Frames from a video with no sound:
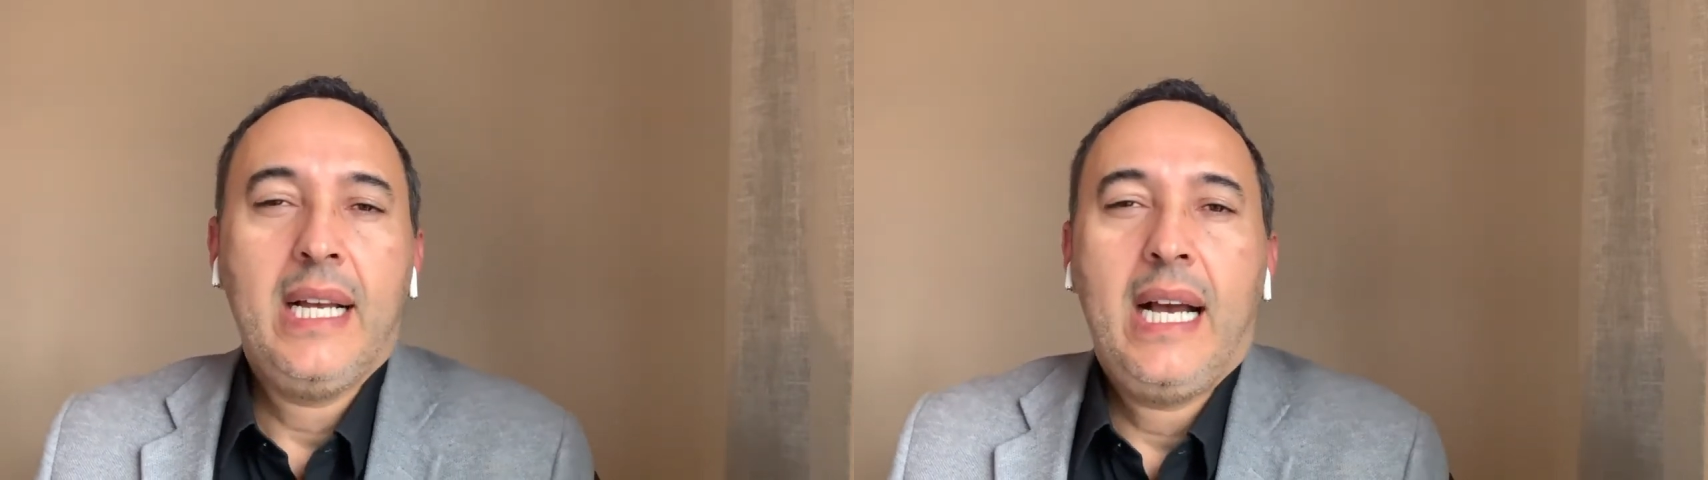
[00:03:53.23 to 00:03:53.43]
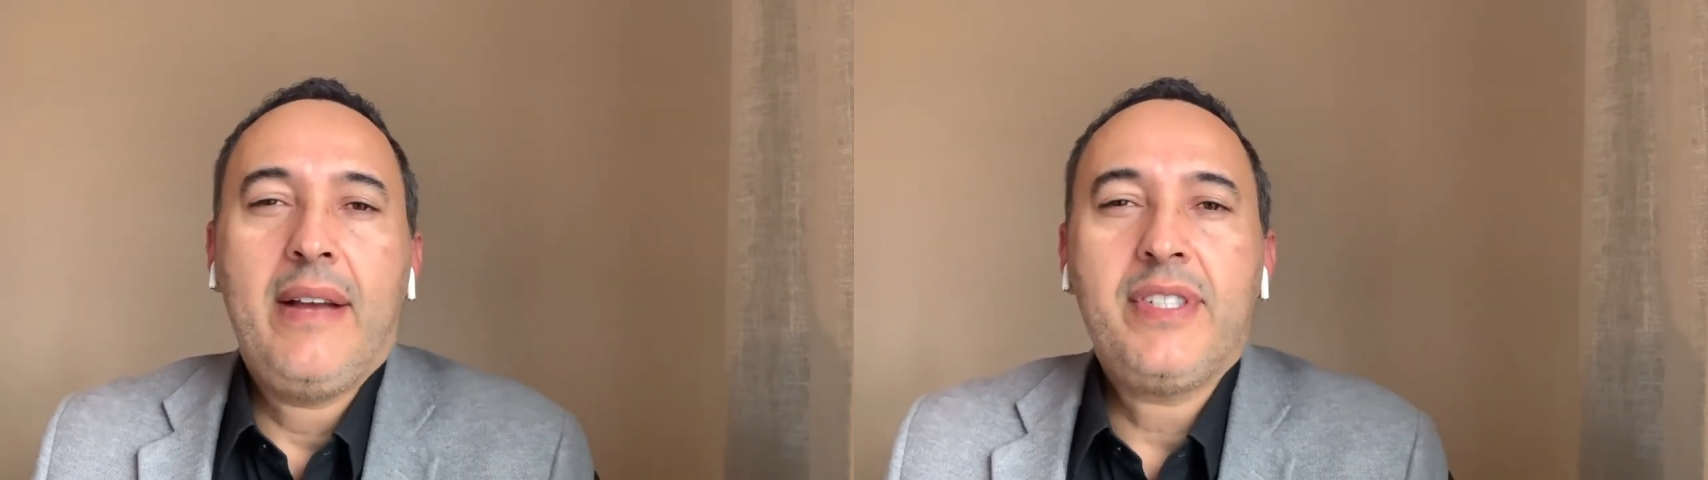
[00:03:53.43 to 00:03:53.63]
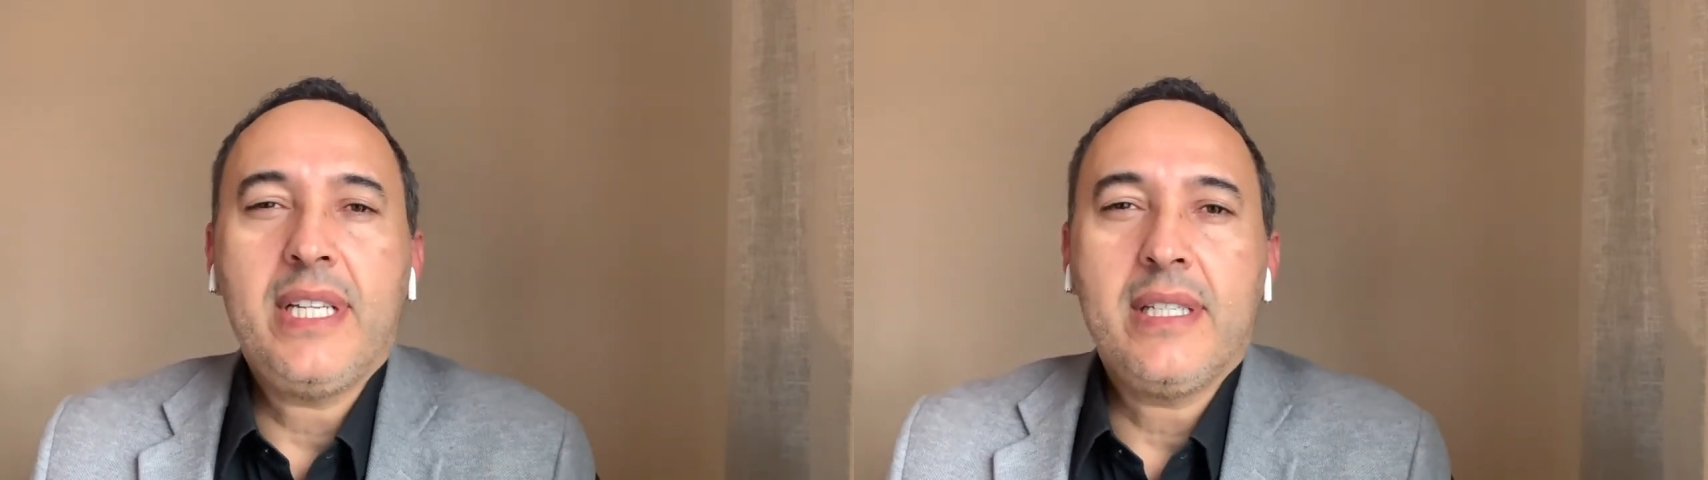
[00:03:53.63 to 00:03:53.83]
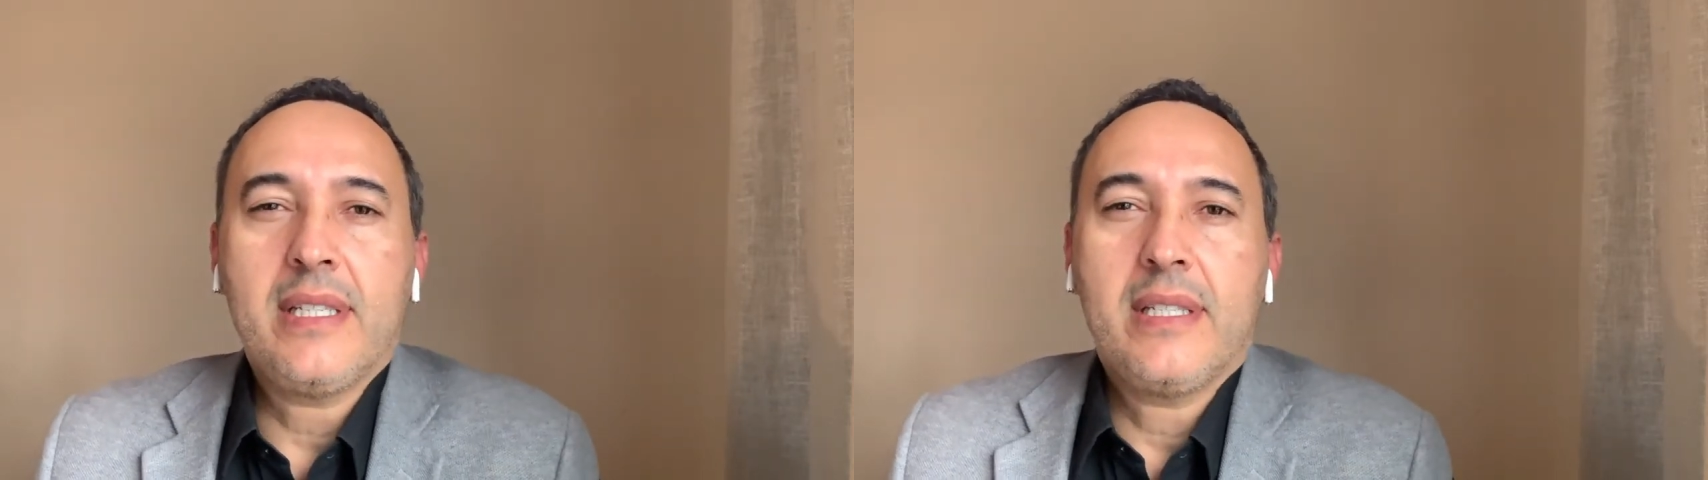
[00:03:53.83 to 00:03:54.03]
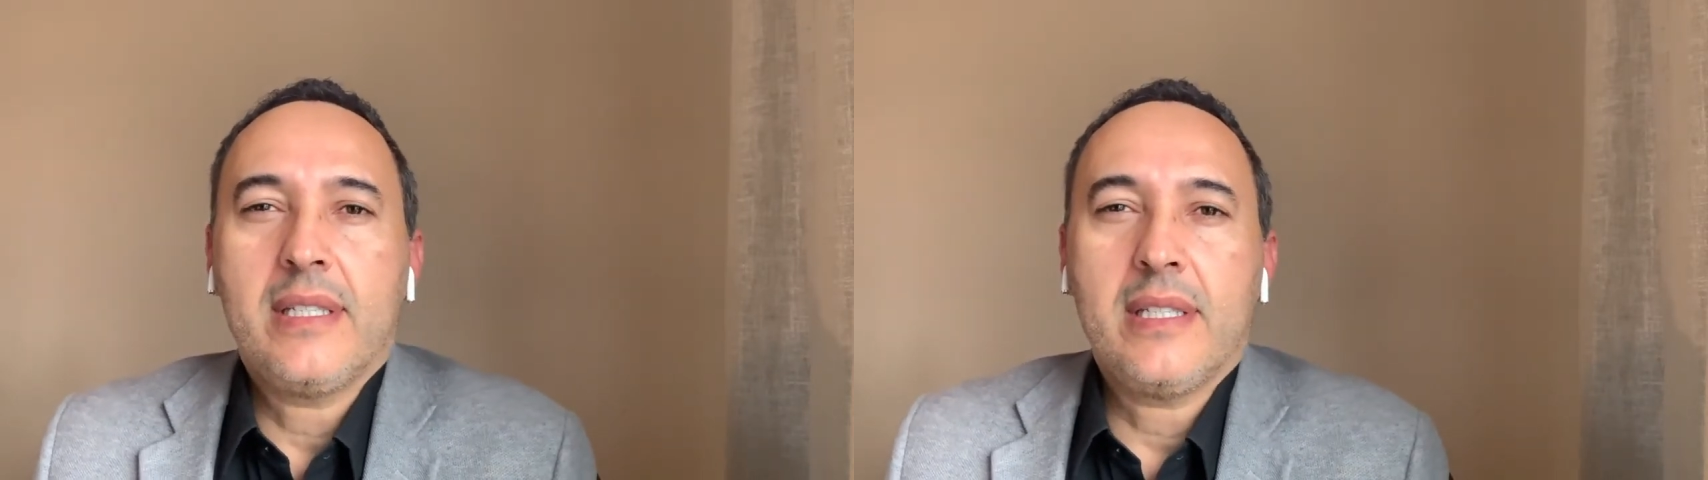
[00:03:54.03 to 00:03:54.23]
I've seen
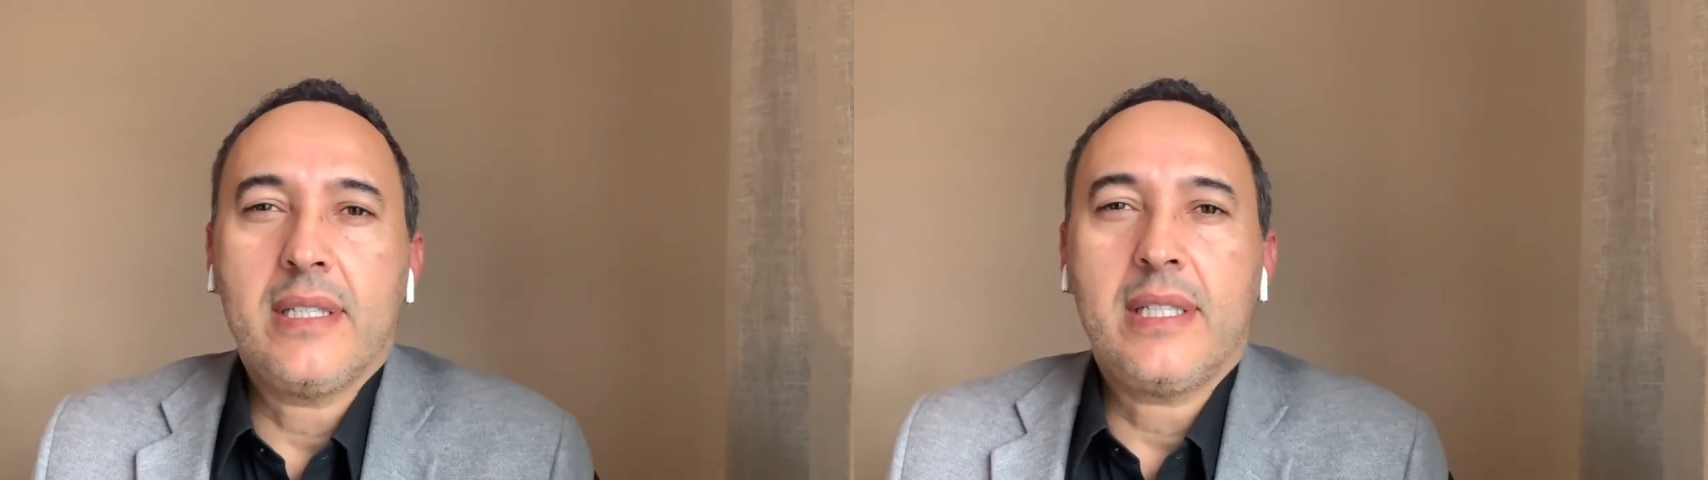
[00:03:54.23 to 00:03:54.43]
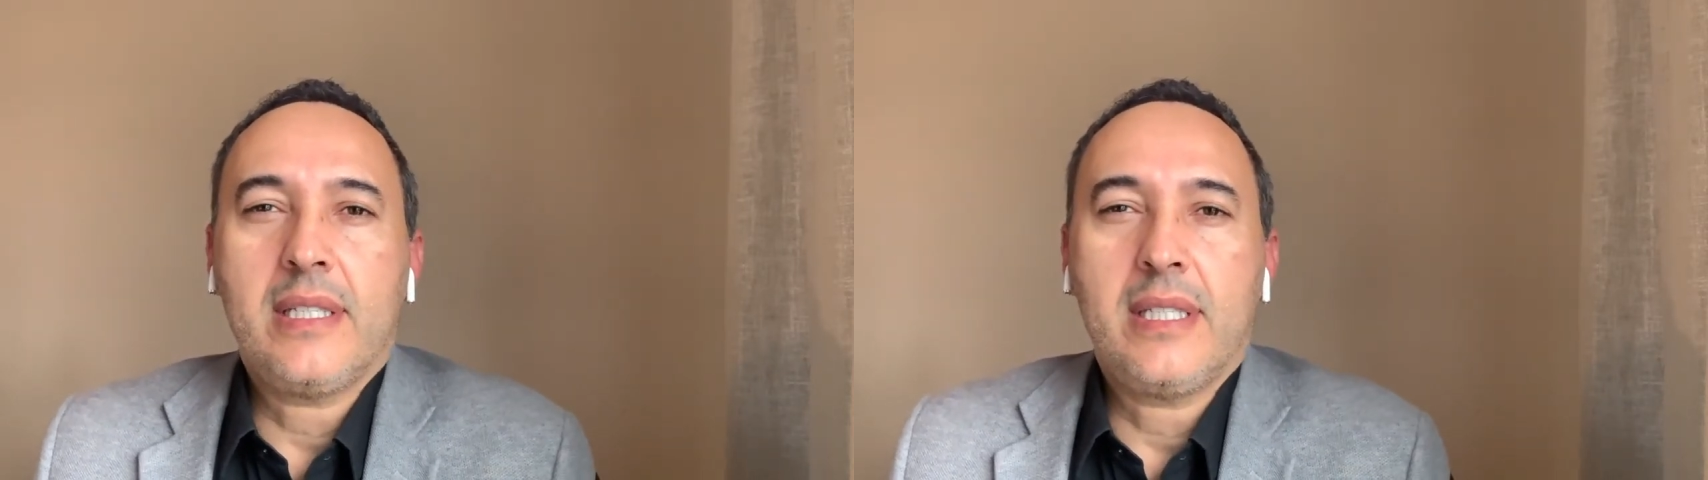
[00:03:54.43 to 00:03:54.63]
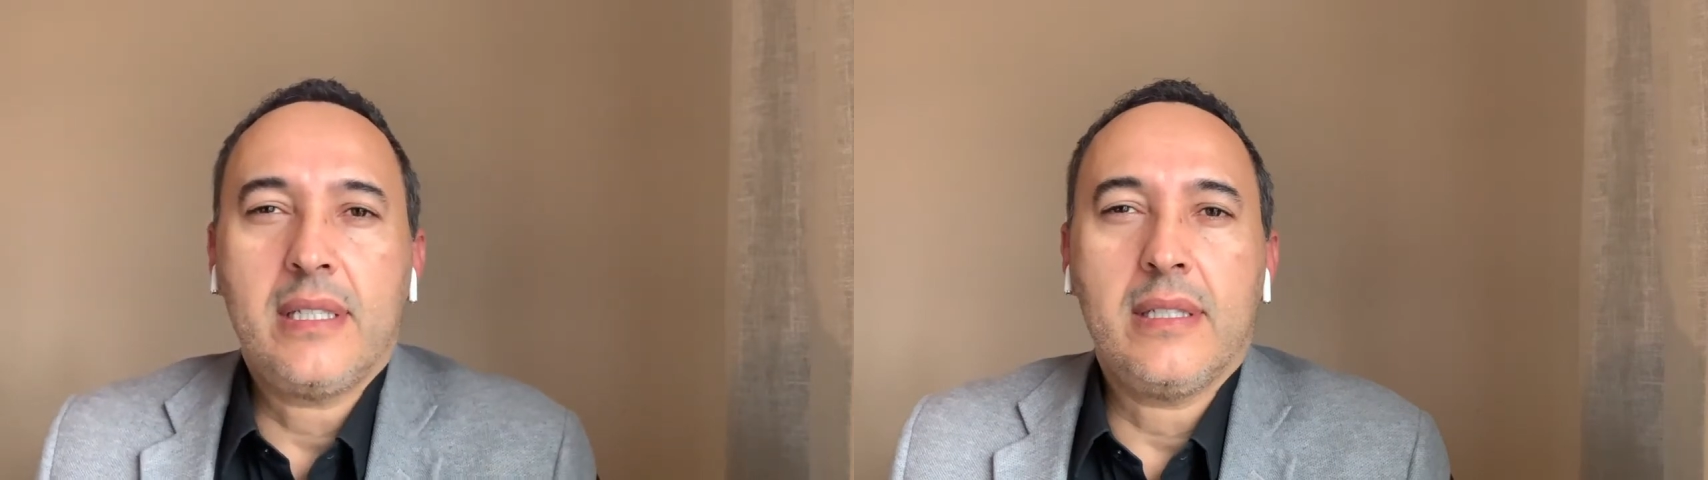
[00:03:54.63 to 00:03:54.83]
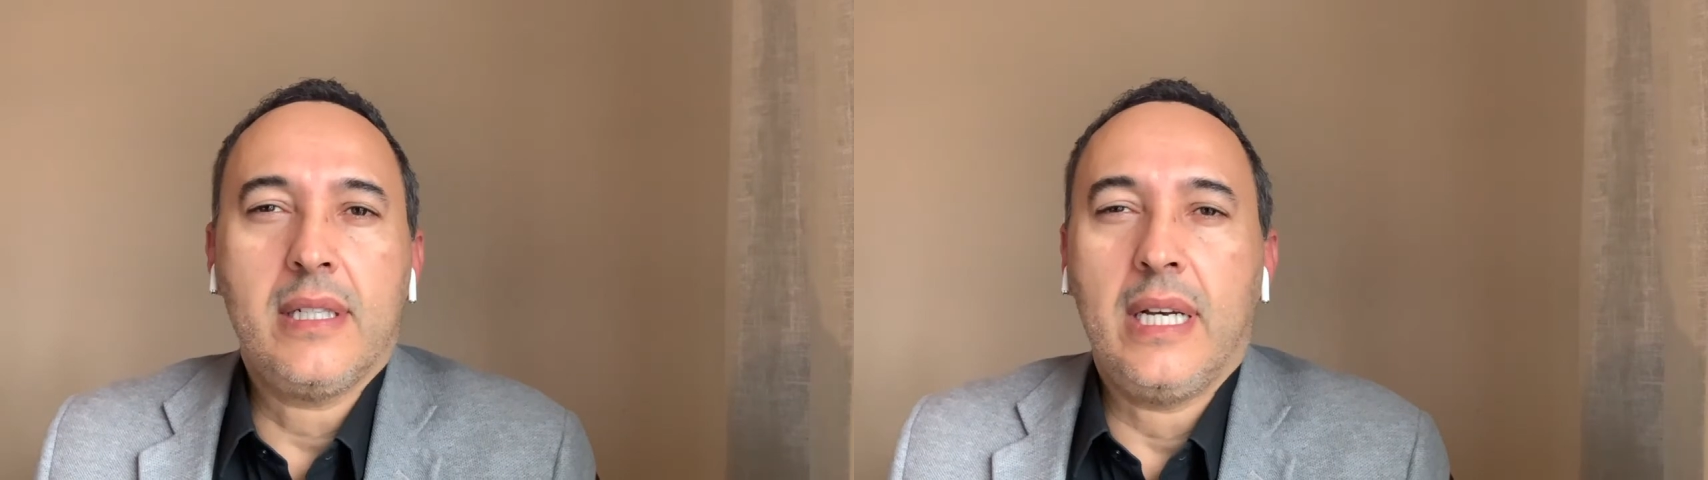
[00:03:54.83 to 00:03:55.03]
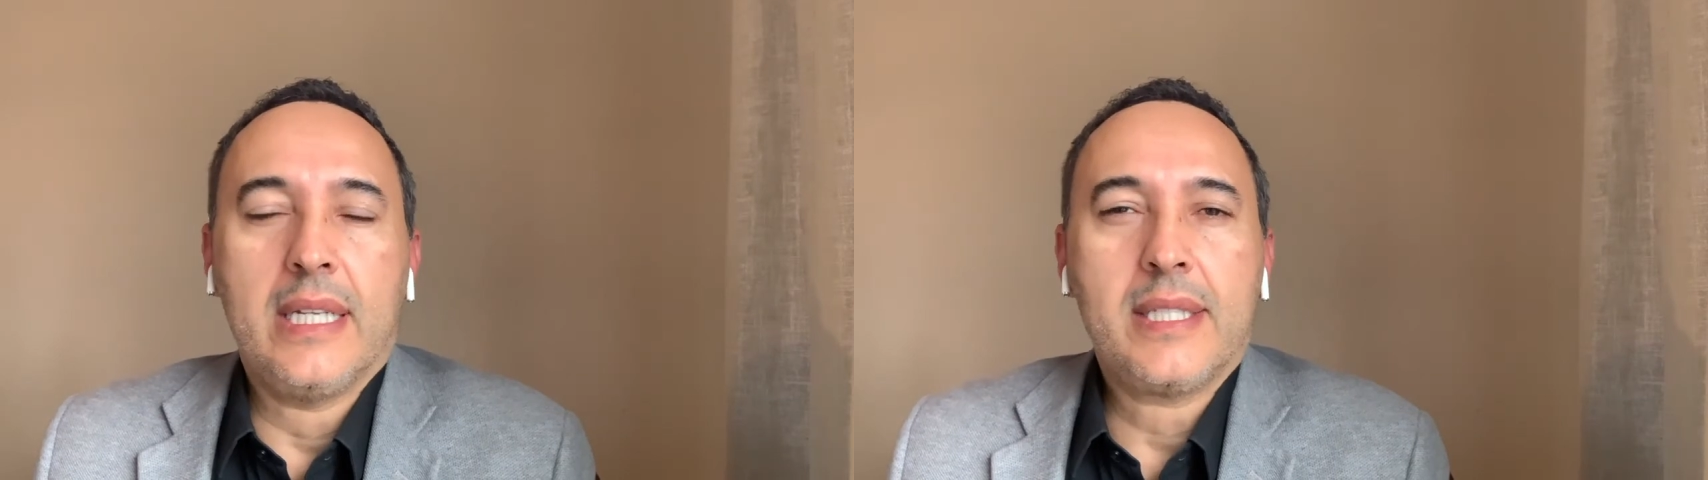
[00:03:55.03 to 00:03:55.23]

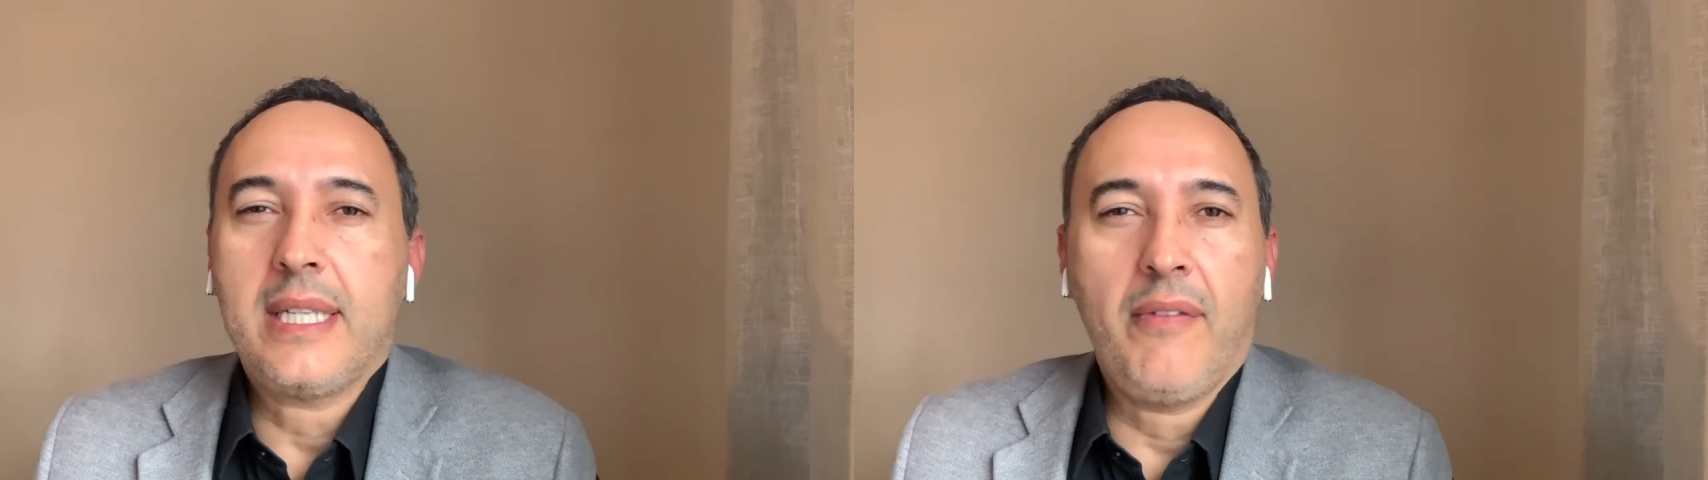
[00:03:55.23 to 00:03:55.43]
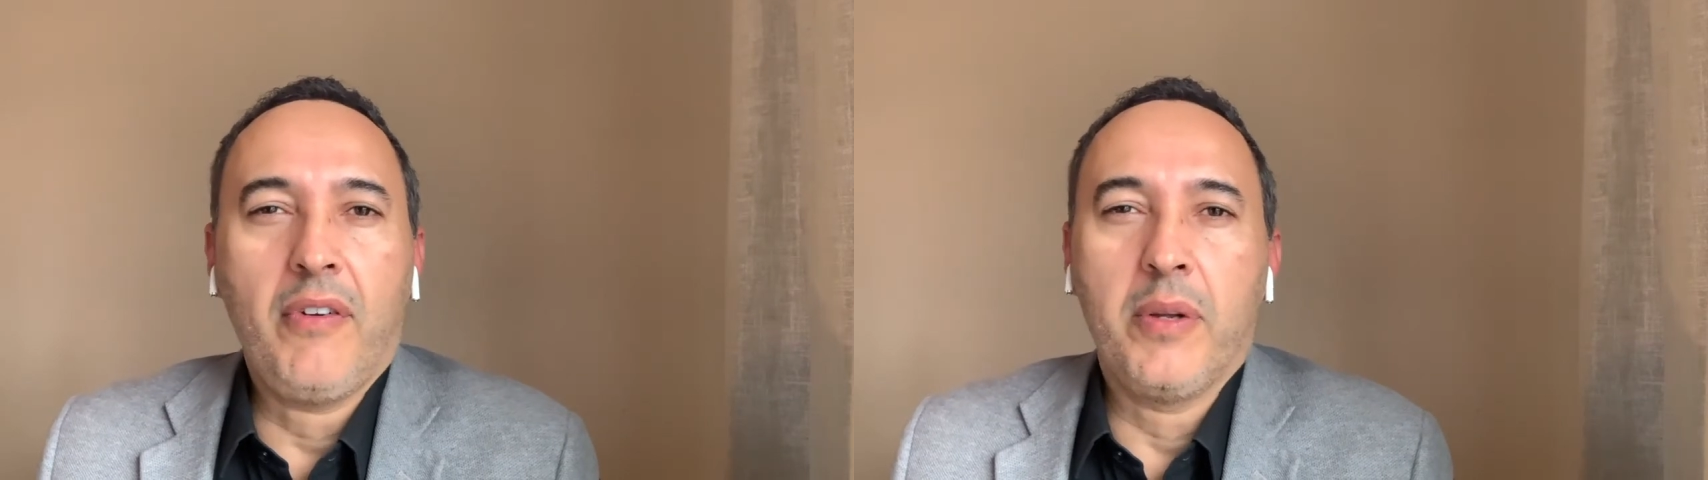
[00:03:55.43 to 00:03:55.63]
several